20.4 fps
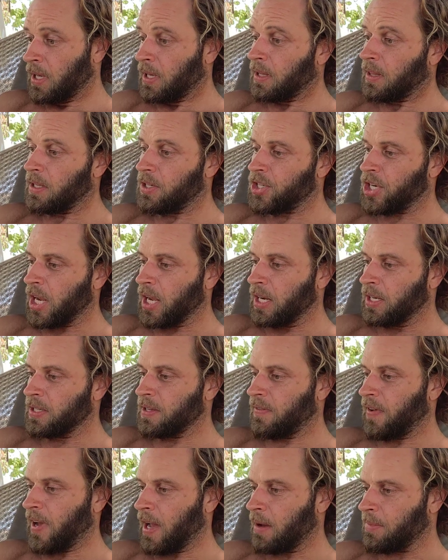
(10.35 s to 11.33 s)
The chains
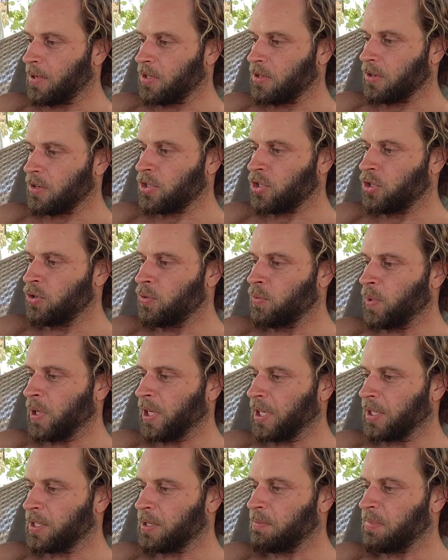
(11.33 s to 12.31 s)
of habit are too
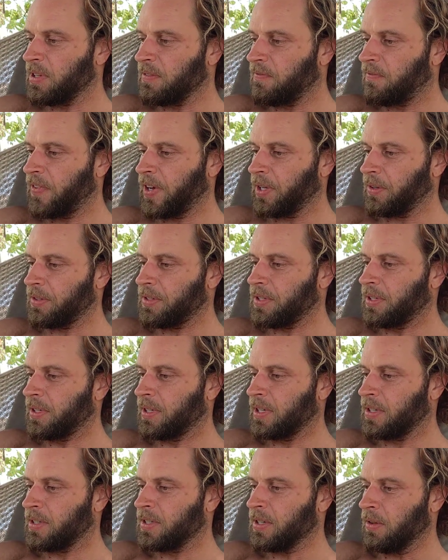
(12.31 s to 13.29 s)
weak to be felt
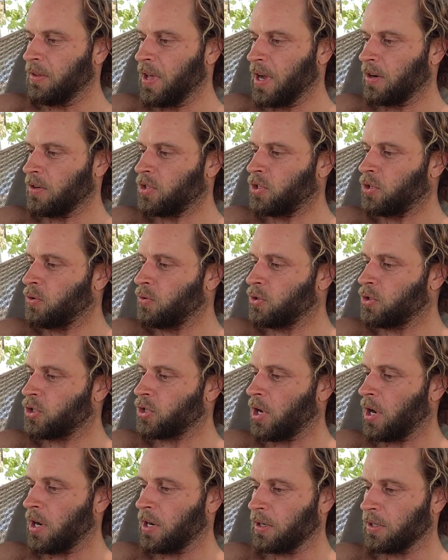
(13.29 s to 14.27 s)
until they are too
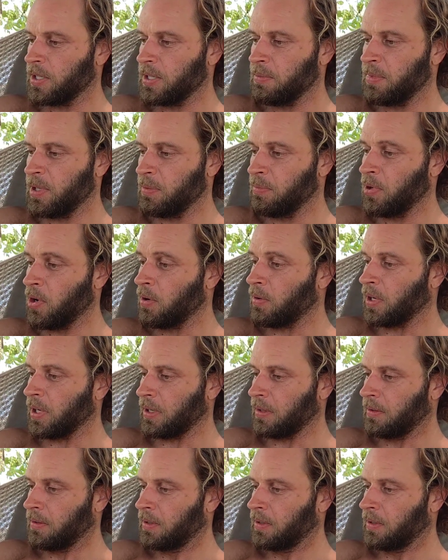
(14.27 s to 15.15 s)
strong to be broken.